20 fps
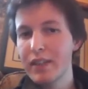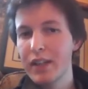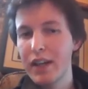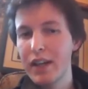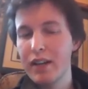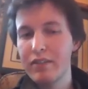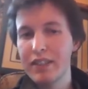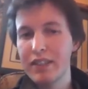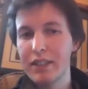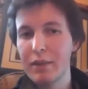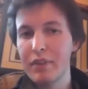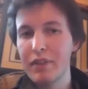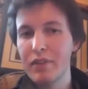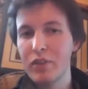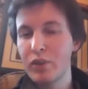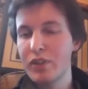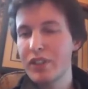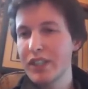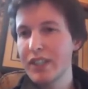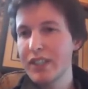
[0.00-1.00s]
For example, if
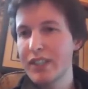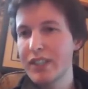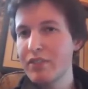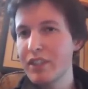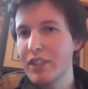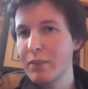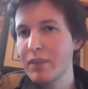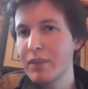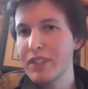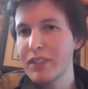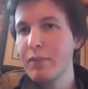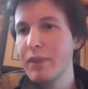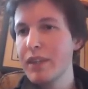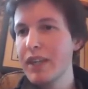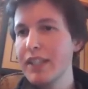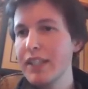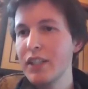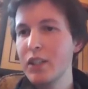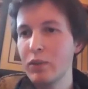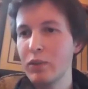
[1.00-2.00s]
you're using a differential
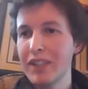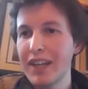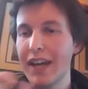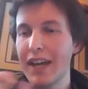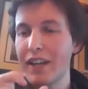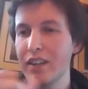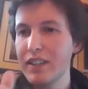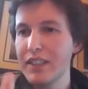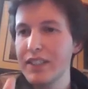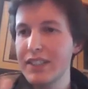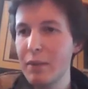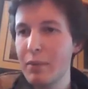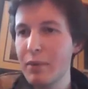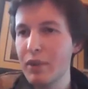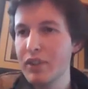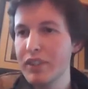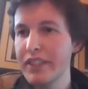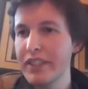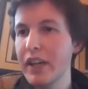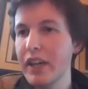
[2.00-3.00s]
simulator, you want to handle the
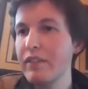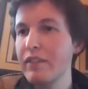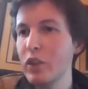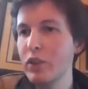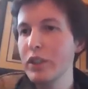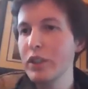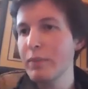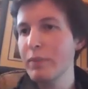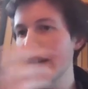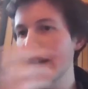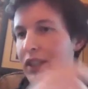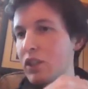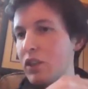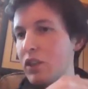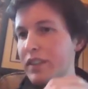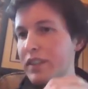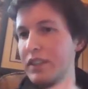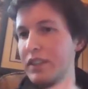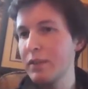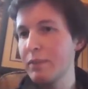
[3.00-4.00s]
stepping yourself and it'll just pass it
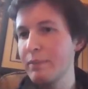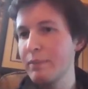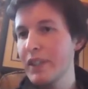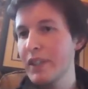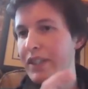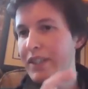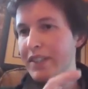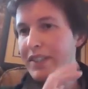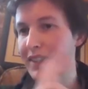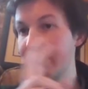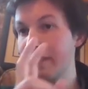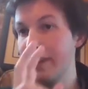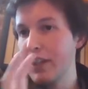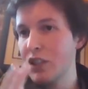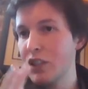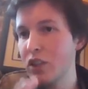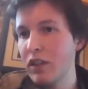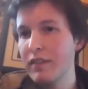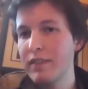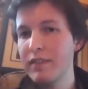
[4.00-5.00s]
off to some
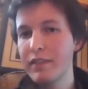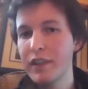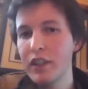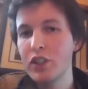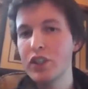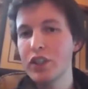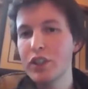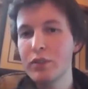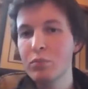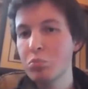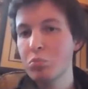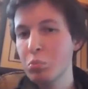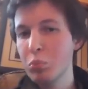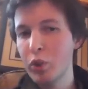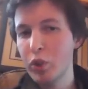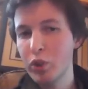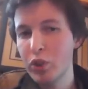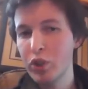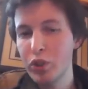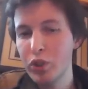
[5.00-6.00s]
diffeqs solve function.
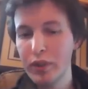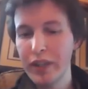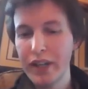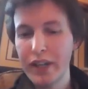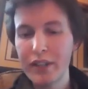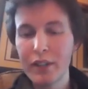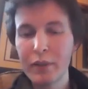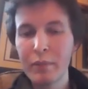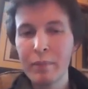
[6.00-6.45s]
You can do that.